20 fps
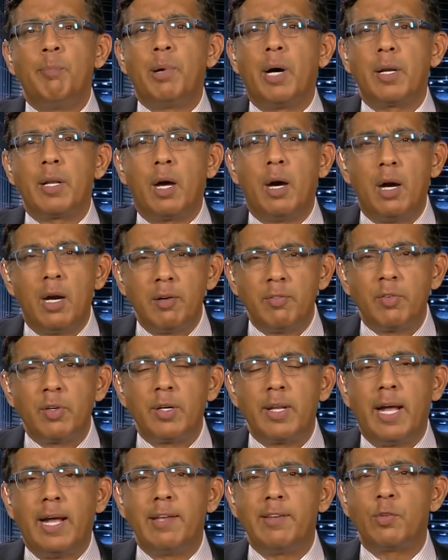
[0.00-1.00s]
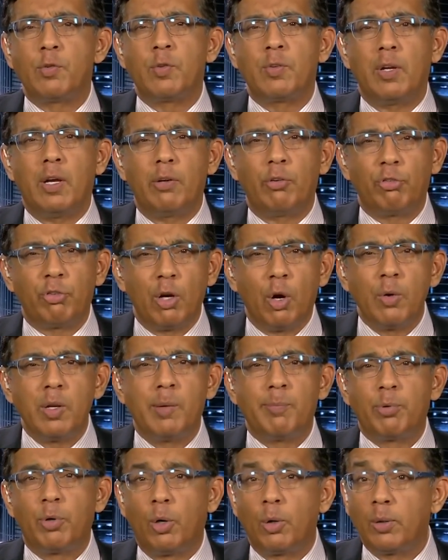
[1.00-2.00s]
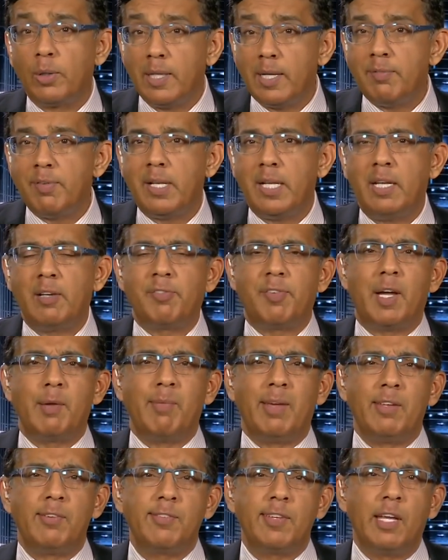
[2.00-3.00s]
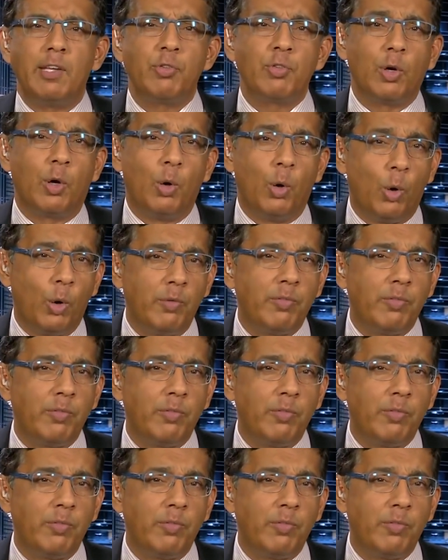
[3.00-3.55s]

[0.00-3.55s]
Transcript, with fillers: But Harvard has uh, shown a proclivity, if I may say so,